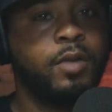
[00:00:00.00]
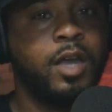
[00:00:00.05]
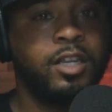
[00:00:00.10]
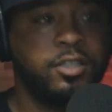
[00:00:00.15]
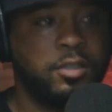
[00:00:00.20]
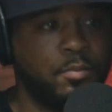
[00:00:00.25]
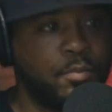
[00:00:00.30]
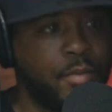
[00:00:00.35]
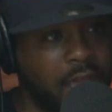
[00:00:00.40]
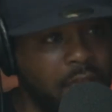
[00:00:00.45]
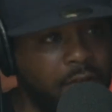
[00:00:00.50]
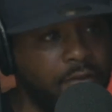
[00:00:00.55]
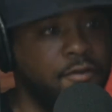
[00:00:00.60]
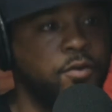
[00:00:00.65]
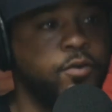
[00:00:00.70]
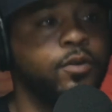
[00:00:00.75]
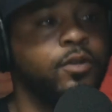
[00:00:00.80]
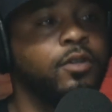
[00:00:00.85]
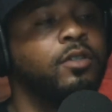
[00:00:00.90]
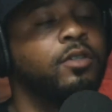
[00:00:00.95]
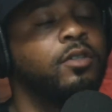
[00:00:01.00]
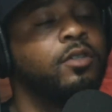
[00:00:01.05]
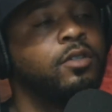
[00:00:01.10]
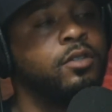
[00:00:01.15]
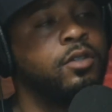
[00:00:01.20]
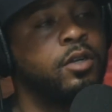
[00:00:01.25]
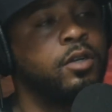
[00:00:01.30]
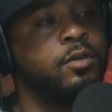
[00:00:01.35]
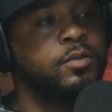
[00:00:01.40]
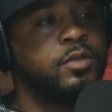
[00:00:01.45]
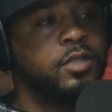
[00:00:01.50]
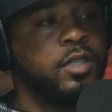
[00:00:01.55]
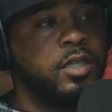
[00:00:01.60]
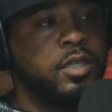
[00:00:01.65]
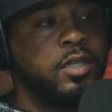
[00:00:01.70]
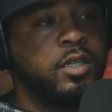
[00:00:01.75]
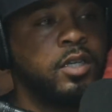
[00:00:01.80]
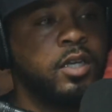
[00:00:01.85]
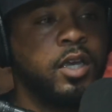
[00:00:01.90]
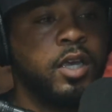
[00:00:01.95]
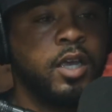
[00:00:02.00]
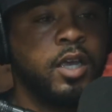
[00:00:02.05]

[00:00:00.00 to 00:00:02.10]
I used to pay for it. Wow. You know what I'm saying?